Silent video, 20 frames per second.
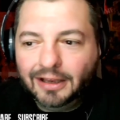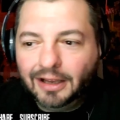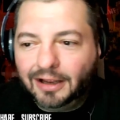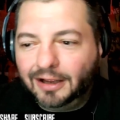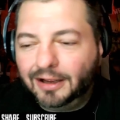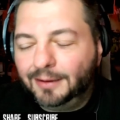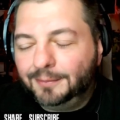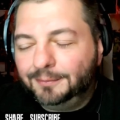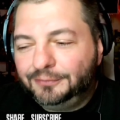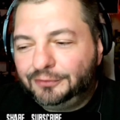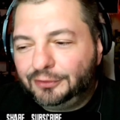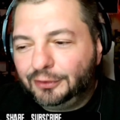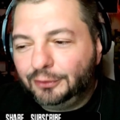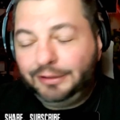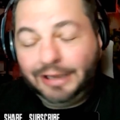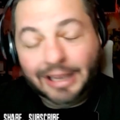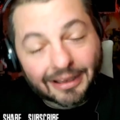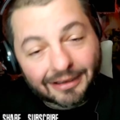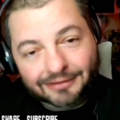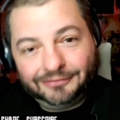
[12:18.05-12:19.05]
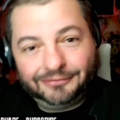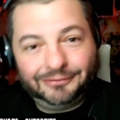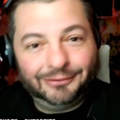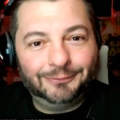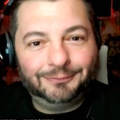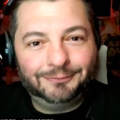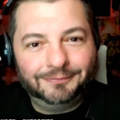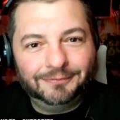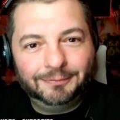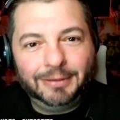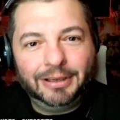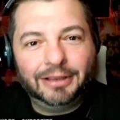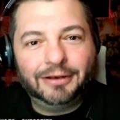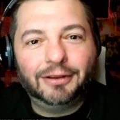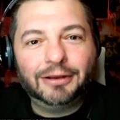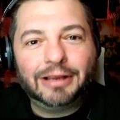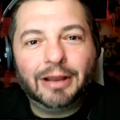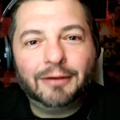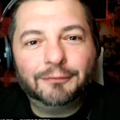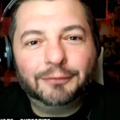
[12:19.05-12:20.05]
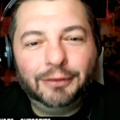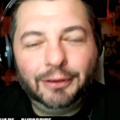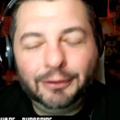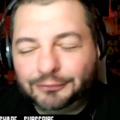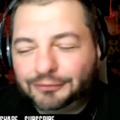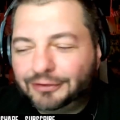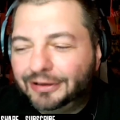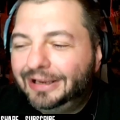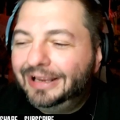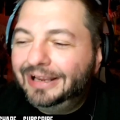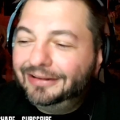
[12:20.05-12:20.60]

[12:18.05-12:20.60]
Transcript: Um, so yeah, so be on the lookout for those.